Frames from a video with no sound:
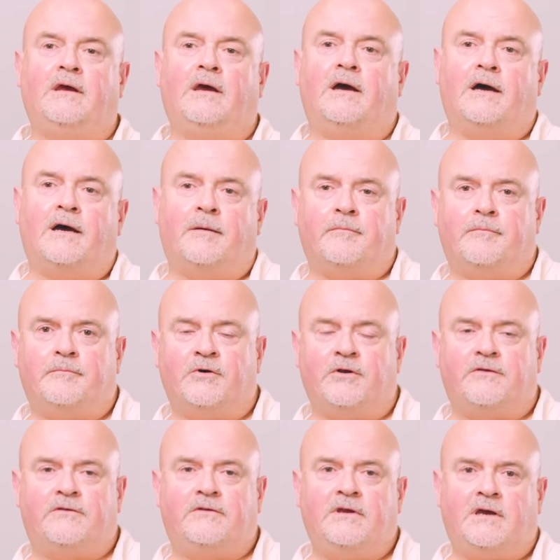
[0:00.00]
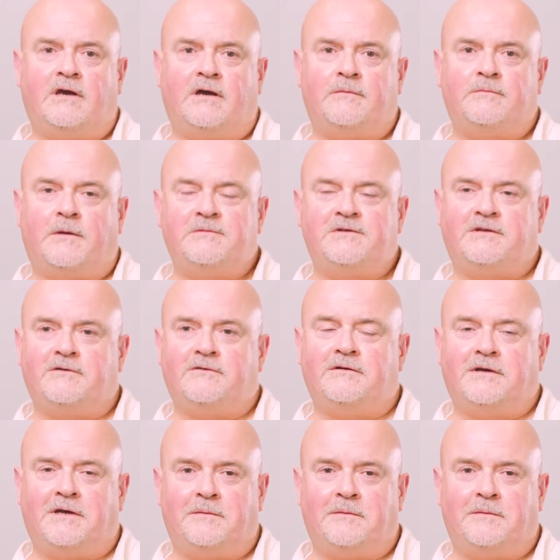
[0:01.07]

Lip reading: But yeah, I'm still